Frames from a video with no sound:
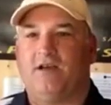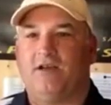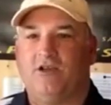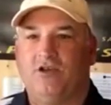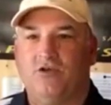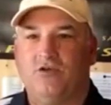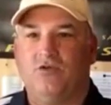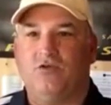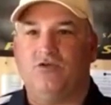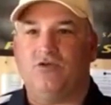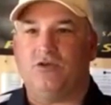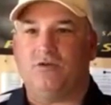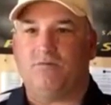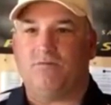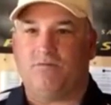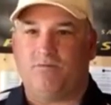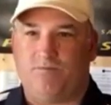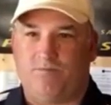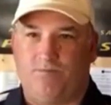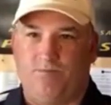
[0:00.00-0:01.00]
used
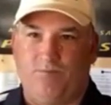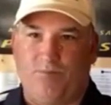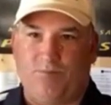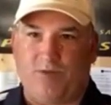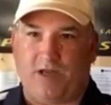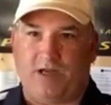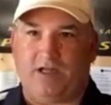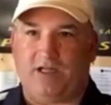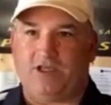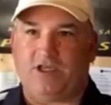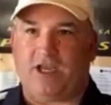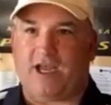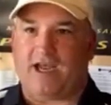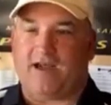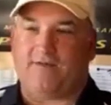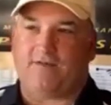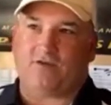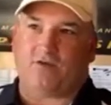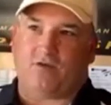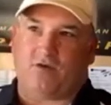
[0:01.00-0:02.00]
Penley
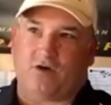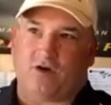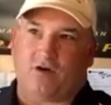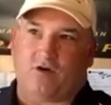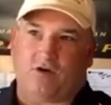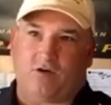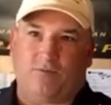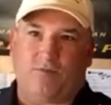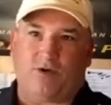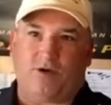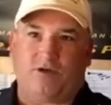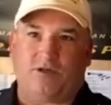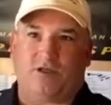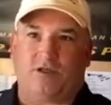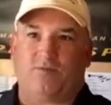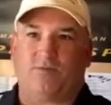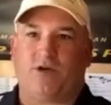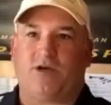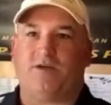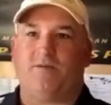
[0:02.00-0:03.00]
shafts or
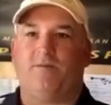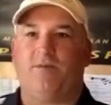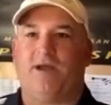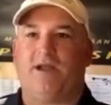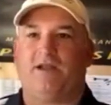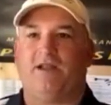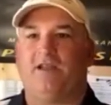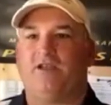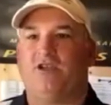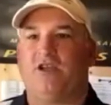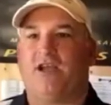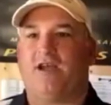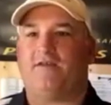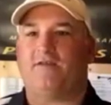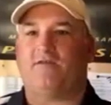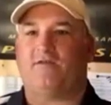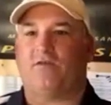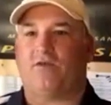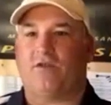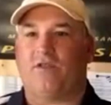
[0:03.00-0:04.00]
purchased Penley
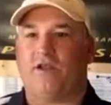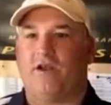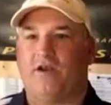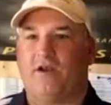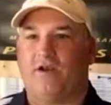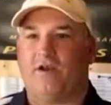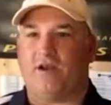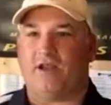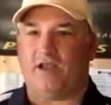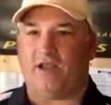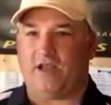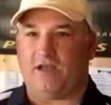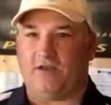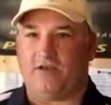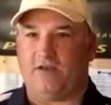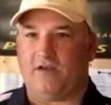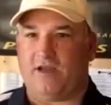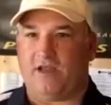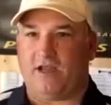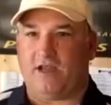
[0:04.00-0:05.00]
shafts for their
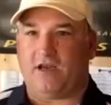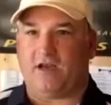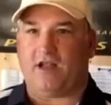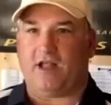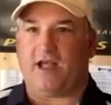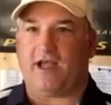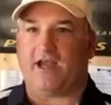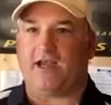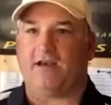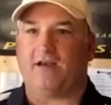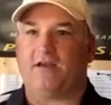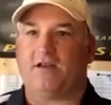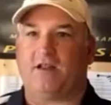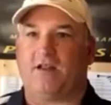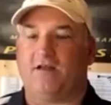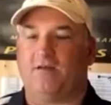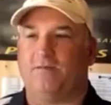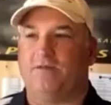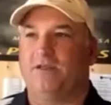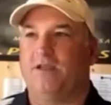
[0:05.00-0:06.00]
inline
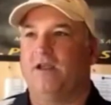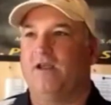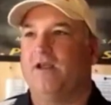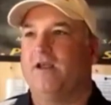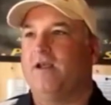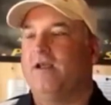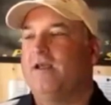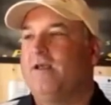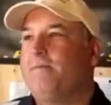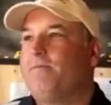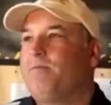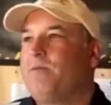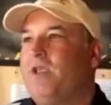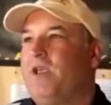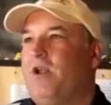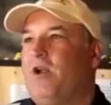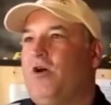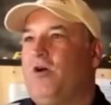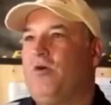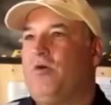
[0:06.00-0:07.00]
clubs.
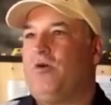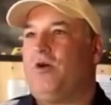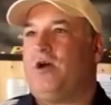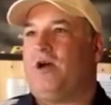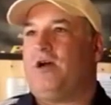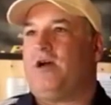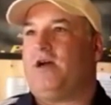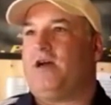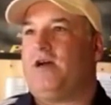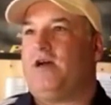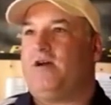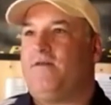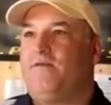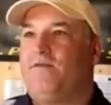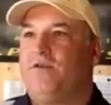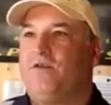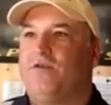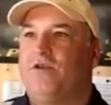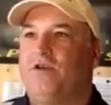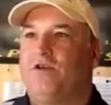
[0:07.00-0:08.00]
You know, a
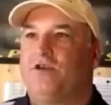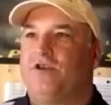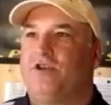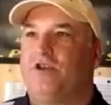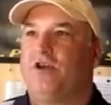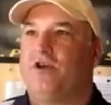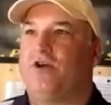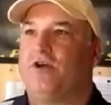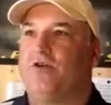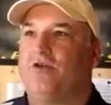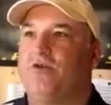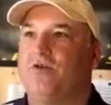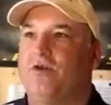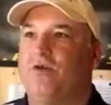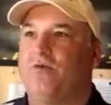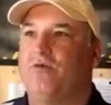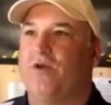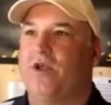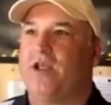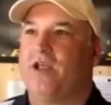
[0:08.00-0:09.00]
few years ago
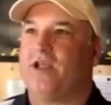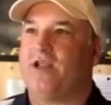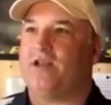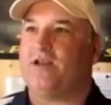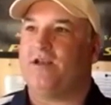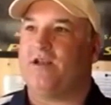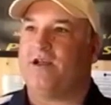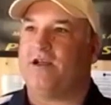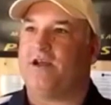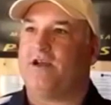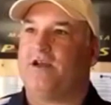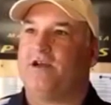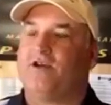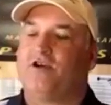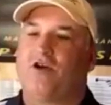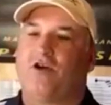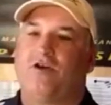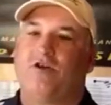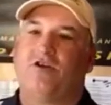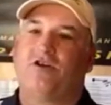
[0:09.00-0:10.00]
when
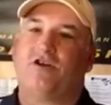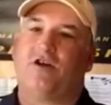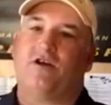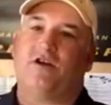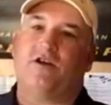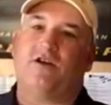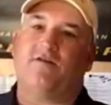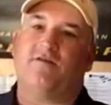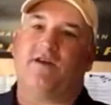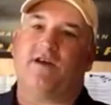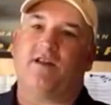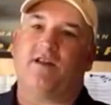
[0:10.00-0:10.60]
Carter Penley